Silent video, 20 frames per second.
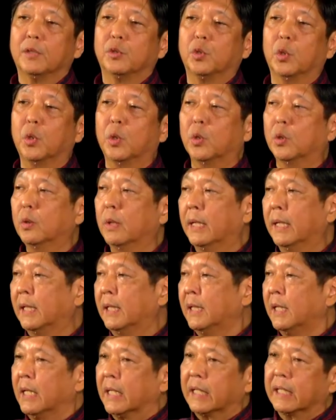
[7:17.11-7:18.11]
to
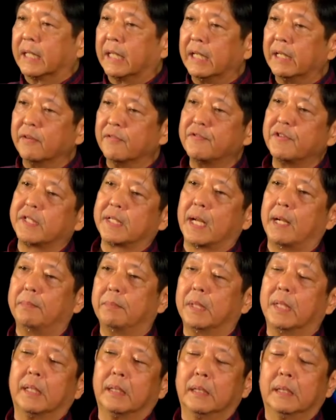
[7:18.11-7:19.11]
uh, give
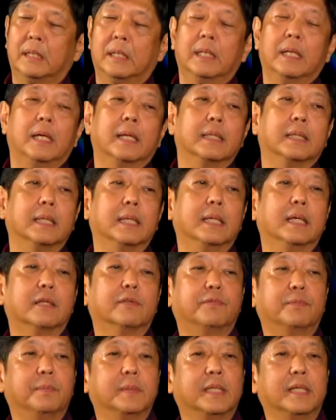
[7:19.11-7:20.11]
Samar the,
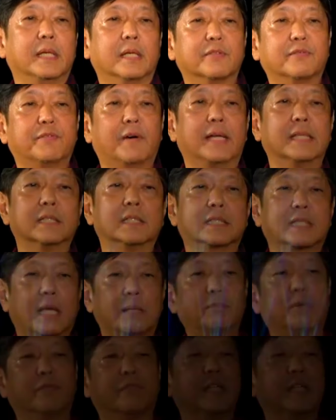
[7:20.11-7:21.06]
the some of